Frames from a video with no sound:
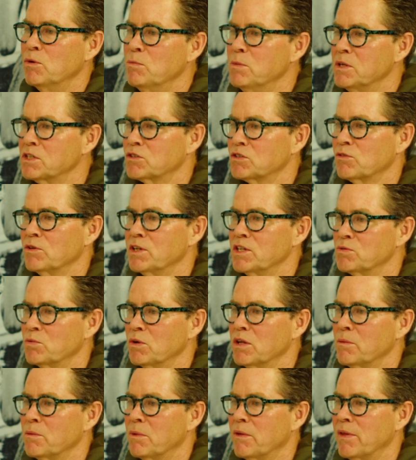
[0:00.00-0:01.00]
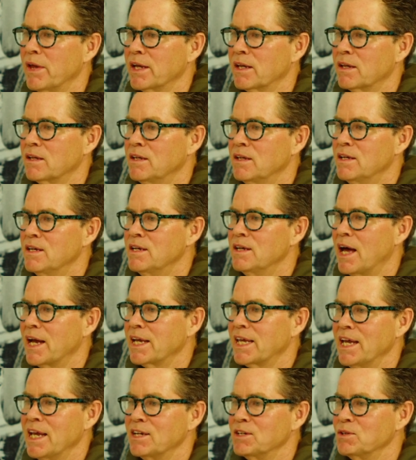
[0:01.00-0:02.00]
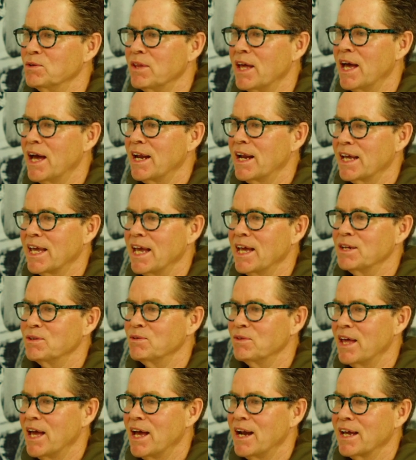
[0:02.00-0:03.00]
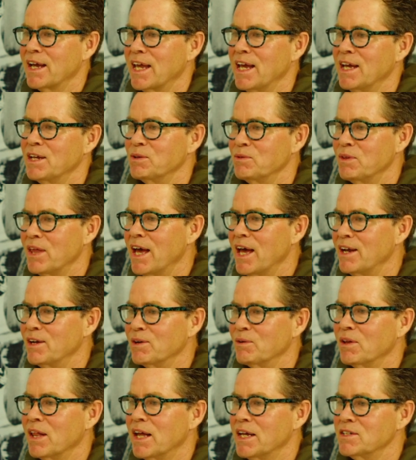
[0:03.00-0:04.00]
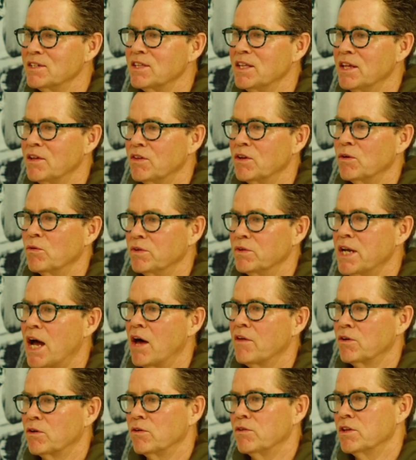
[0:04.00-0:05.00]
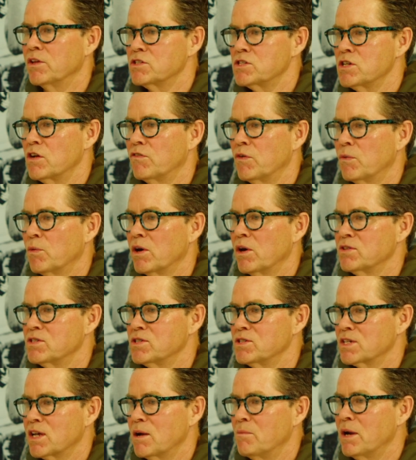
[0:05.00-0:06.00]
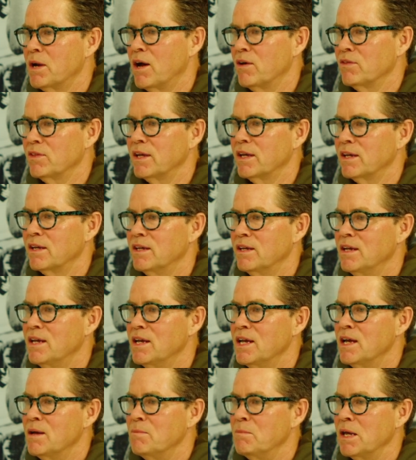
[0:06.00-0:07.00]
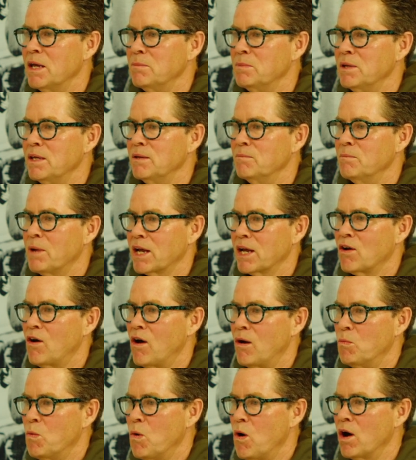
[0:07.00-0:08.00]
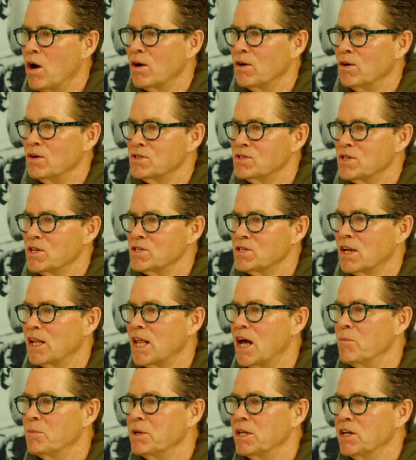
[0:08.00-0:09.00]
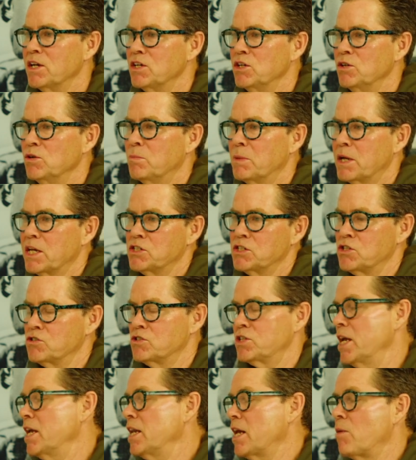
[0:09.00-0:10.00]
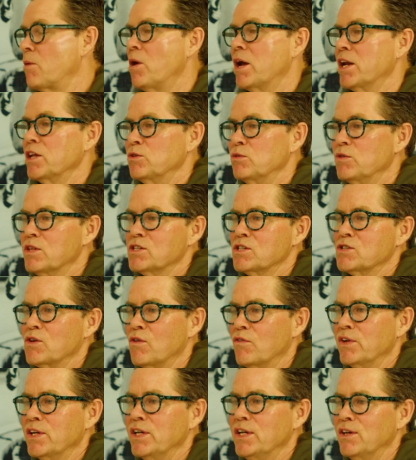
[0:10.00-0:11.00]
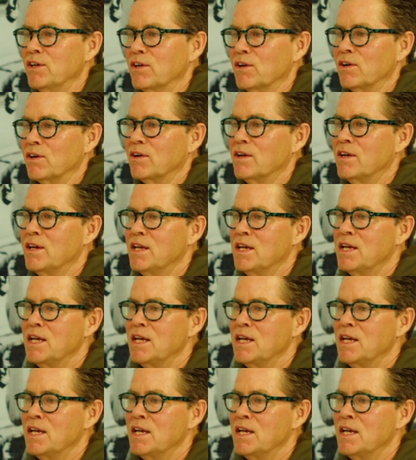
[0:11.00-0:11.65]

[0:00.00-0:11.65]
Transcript: movement screens with them and like, I can't do that. I can't do that. I can't do that. And you realize they're, now they're, the self awareness is yeah. coming out that, mm-hmm maybe my calm waters doesn't allow me to do because you're saying I want to do this over here. Yeah.